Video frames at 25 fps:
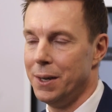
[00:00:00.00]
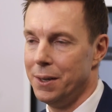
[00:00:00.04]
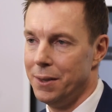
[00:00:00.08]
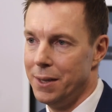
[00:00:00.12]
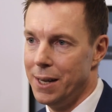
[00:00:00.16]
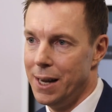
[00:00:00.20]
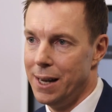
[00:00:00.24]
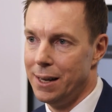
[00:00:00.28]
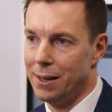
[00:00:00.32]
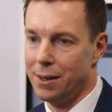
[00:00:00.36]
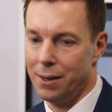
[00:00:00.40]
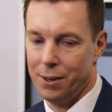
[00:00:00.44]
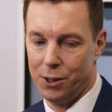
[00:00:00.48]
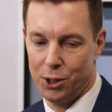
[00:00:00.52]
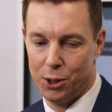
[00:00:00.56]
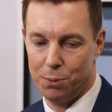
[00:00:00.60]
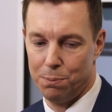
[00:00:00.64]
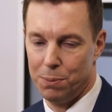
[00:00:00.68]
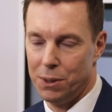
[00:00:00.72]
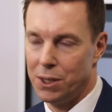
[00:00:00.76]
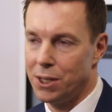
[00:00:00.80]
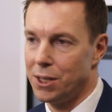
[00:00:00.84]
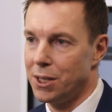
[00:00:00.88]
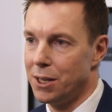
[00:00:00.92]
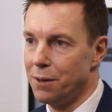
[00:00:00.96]
that
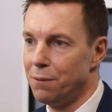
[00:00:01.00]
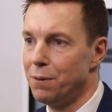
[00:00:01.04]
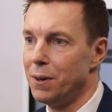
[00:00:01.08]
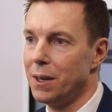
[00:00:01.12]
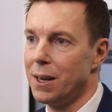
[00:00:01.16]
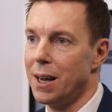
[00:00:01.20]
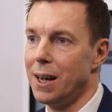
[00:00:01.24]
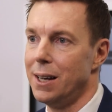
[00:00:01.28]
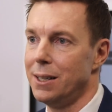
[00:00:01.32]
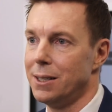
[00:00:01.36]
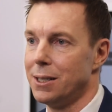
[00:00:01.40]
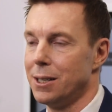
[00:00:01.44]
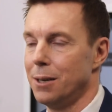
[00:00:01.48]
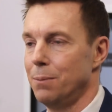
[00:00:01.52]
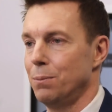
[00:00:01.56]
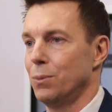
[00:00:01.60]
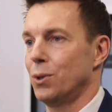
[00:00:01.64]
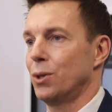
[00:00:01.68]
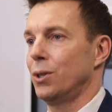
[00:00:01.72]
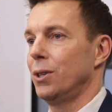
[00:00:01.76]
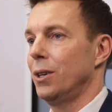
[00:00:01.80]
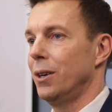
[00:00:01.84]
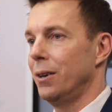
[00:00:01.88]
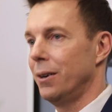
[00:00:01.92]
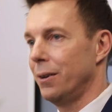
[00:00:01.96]
specific
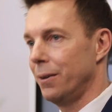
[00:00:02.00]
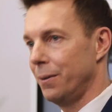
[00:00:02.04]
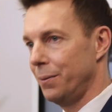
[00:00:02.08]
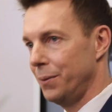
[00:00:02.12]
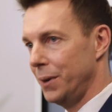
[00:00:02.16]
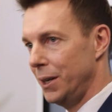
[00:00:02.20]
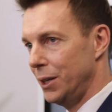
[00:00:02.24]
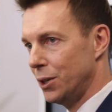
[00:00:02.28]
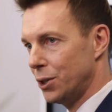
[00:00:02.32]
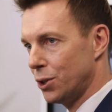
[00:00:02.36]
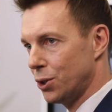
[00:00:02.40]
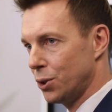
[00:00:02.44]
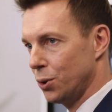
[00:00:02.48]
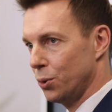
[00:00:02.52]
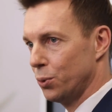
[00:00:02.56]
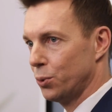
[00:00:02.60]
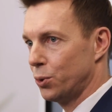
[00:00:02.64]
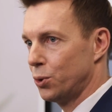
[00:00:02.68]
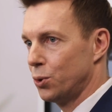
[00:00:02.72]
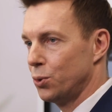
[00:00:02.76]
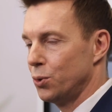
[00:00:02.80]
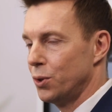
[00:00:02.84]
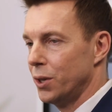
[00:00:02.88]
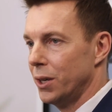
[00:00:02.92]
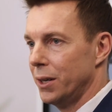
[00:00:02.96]
items is sold
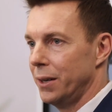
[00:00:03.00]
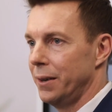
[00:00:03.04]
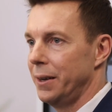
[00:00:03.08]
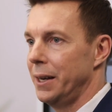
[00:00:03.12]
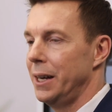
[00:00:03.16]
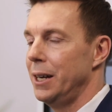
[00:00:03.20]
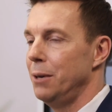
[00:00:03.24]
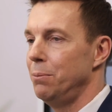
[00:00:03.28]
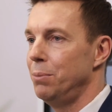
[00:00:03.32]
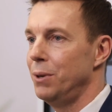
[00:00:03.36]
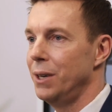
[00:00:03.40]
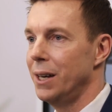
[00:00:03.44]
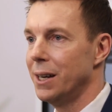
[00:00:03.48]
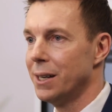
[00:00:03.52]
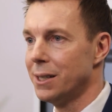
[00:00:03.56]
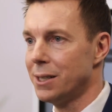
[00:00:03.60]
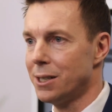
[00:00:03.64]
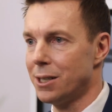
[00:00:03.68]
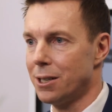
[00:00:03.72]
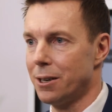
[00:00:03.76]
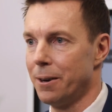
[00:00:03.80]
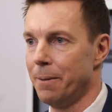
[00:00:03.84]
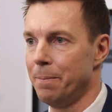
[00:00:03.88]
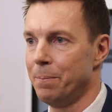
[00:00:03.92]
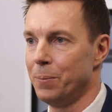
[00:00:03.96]
to the
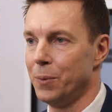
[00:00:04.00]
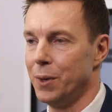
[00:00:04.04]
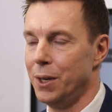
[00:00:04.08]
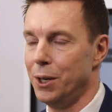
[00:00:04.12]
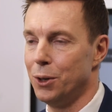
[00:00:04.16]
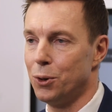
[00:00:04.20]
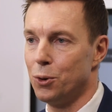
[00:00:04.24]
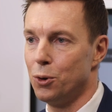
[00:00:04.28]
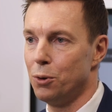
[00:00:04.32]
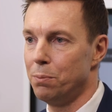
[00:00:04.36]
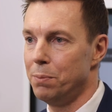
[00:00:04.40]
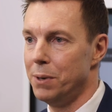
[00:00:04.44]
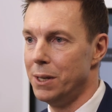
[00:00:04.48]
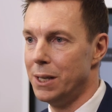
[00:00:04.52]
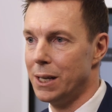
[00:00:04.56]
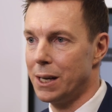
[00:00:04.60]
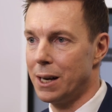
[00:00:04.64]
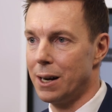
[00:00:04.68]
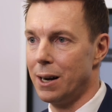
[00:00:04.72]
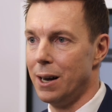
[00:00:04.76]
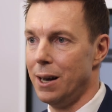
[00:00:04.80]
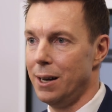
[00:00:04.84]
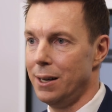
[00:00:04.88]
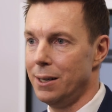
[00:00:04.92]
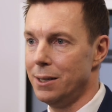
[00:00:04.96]
ApS. It could be the
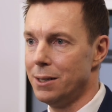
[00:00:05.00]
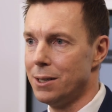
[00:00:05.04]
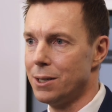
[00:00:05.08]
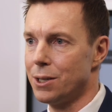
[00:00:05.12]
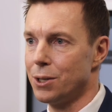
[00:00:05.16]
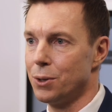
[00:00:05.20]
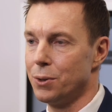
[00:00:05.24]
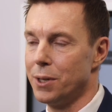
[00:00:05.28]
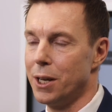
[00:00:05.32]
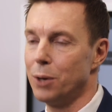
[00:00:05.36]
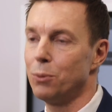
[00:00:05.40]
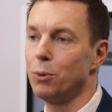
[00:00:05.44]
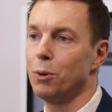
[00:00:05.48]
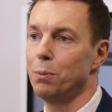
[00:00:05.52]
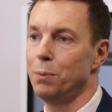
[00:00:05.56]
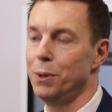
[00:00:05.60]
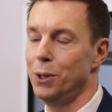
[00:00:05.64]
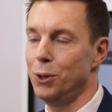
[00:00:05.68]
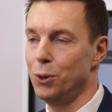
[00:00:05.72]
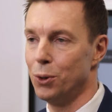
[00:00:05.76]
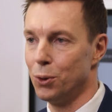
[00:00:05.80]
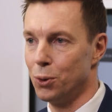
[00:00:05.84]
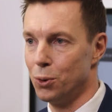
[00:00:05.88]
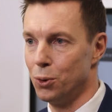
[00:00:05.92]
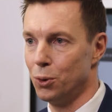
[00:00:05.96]
clients, so that would be
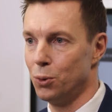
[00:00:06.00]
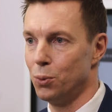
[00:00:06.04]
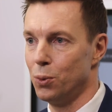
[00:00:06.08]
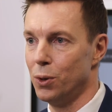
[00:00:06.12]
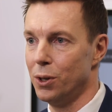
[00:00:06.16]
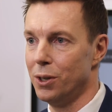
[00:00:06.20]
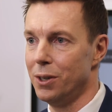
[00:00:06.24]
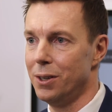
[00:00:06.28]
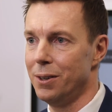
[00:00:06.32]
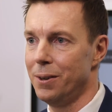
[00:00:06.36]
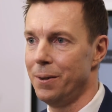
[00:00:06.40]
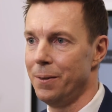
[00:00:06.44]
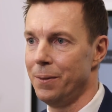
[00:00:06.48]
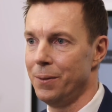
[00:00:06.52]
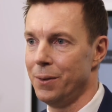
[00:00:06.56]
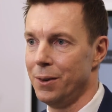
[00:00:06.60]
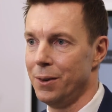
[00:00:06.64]
your goodwill.